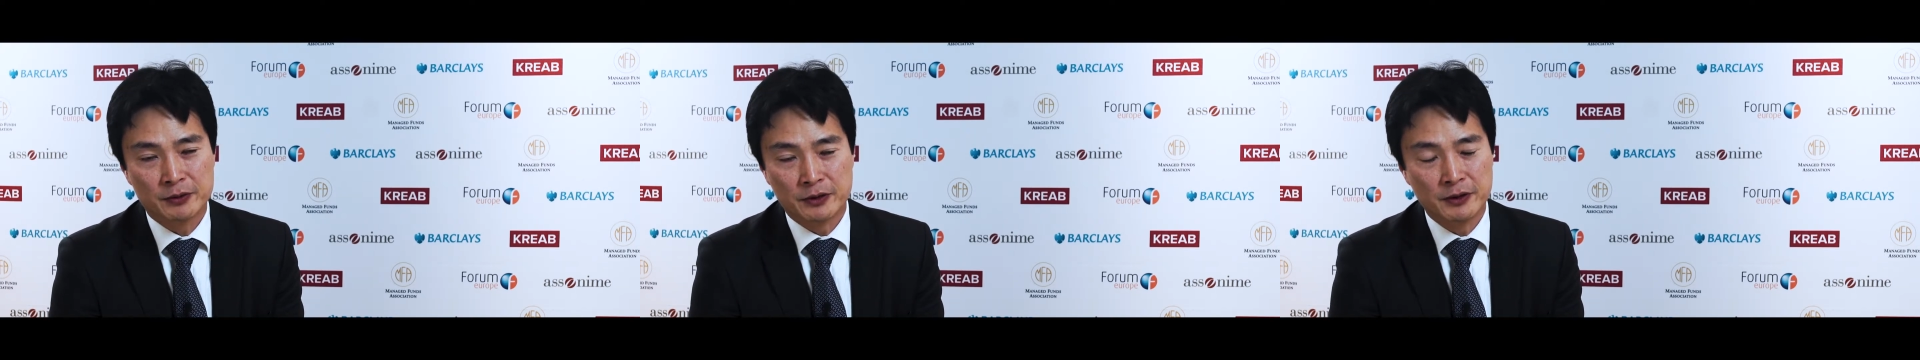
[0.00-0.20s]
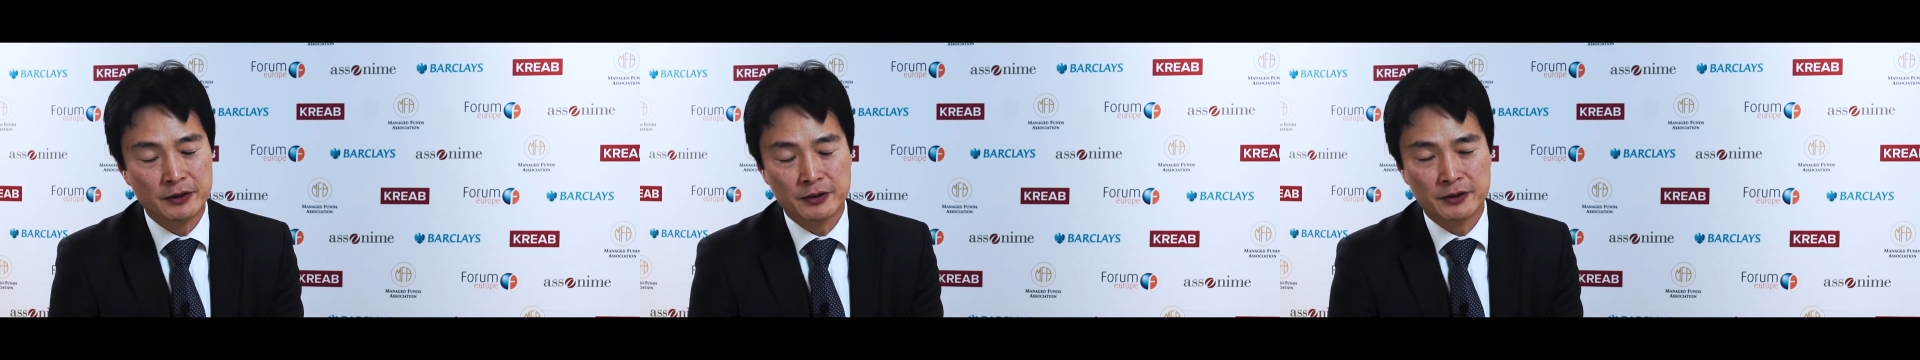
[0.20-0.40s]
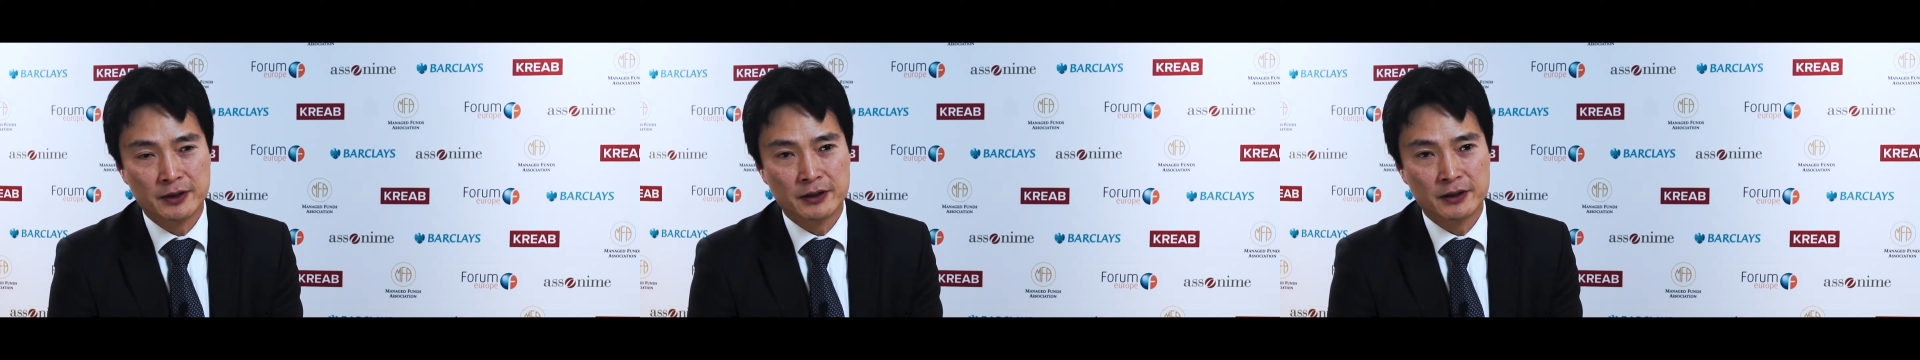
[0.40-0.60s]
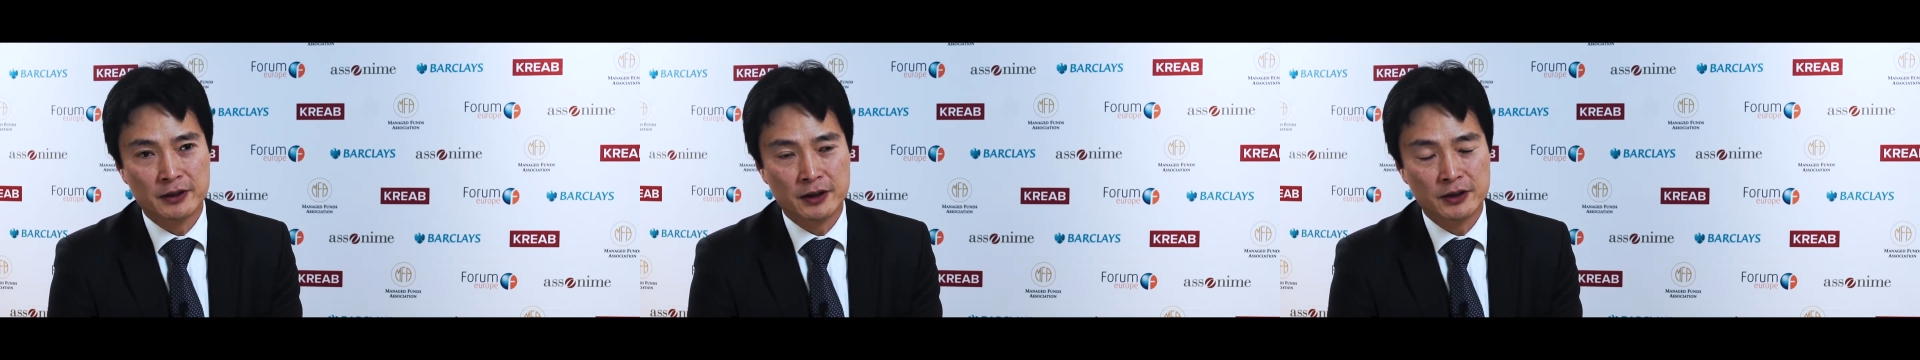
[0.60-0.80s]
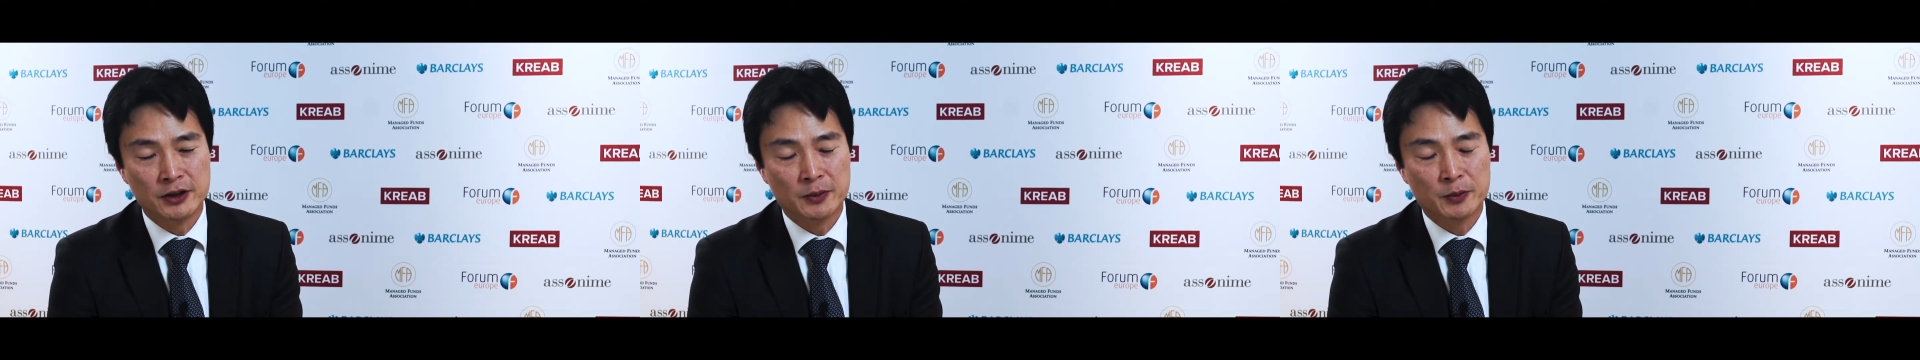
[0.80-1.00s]
growth and,
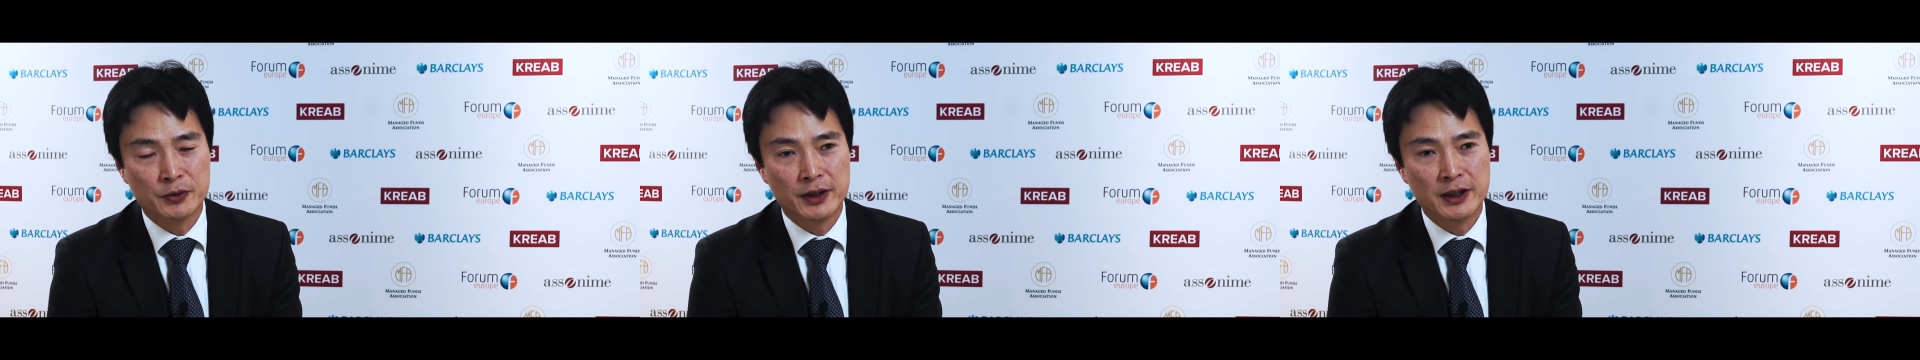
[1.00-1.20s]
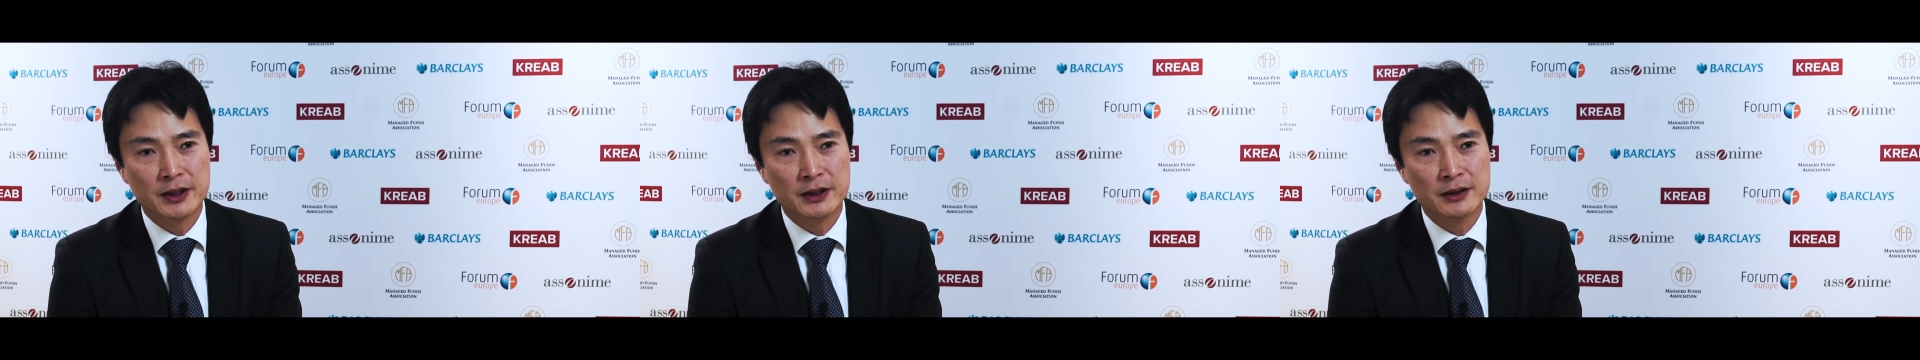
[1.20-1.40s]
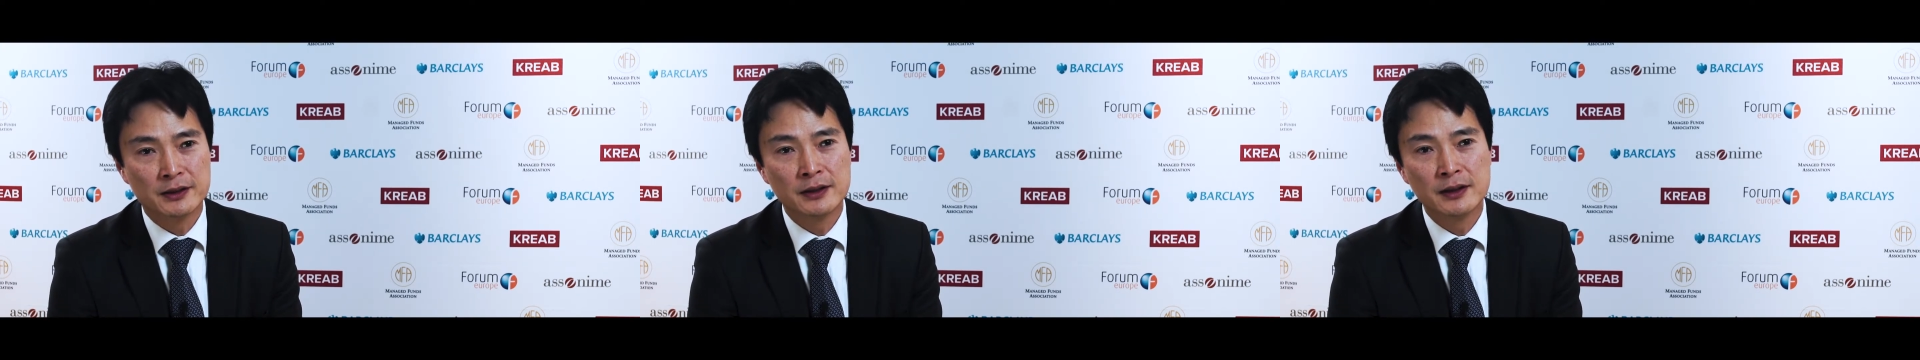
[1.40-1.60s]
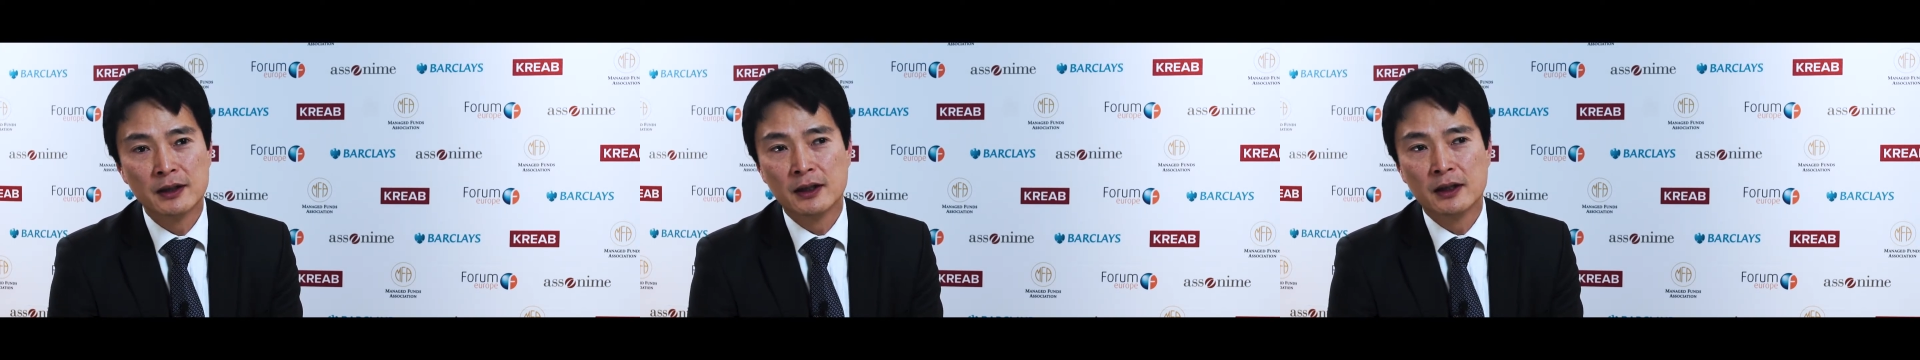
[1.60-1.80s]
and job creation.